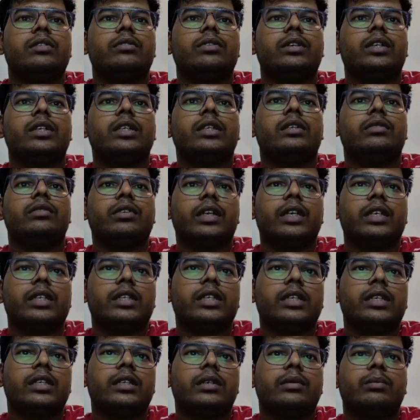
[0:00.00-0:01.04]
we define
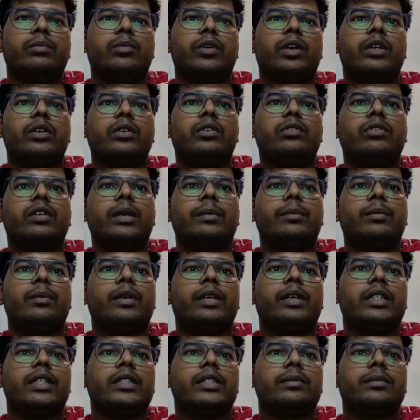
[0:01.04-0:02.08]
the 0.25
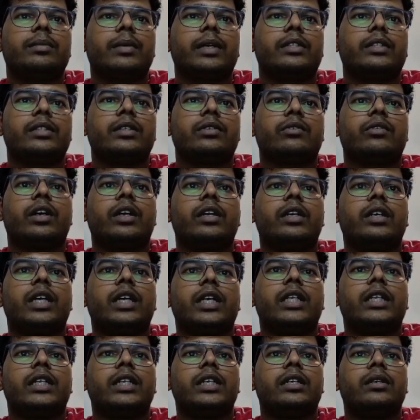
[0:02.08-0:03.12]
pointers per
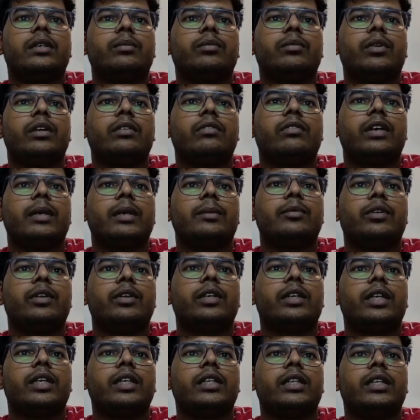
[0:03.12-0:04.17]
quantile, then 0.5
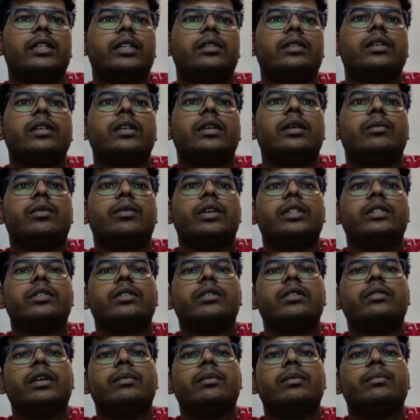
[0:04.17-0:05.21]
quantile, then
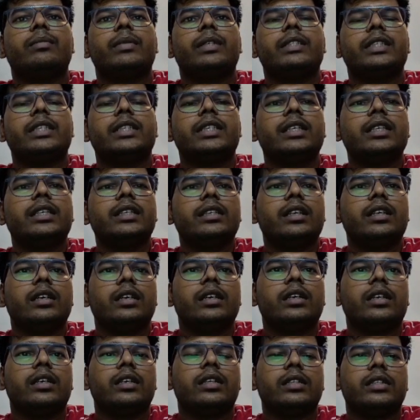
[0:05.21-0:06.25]
0.75. Basically
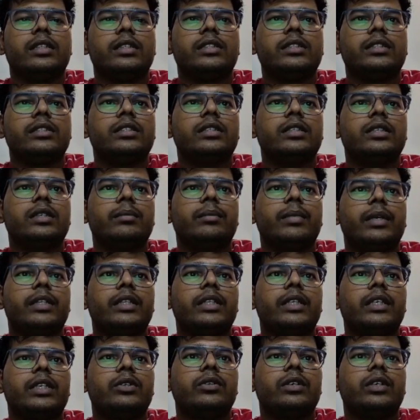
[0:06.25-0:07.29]
this is the
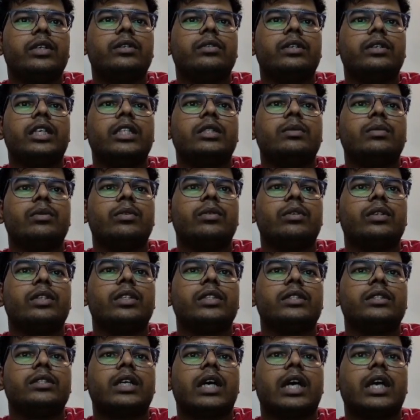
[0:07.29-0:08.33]
method. You can explore
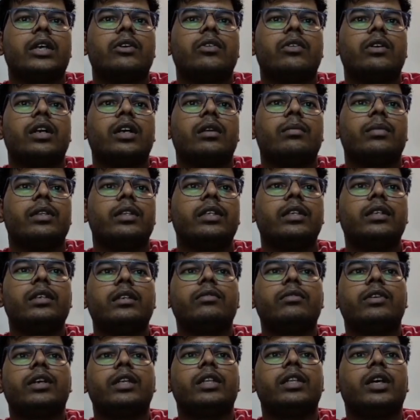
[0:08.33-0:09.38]
this IQR method
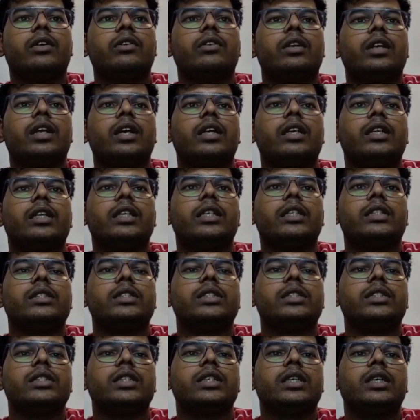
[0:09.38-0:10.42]
for the outlier
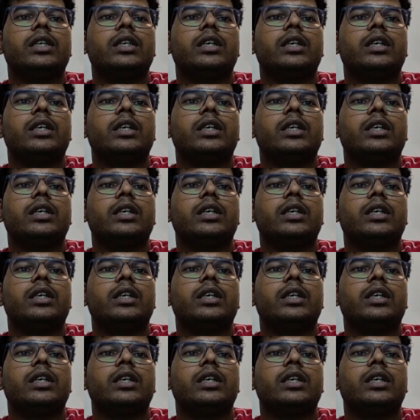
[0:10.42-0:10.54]
analysis.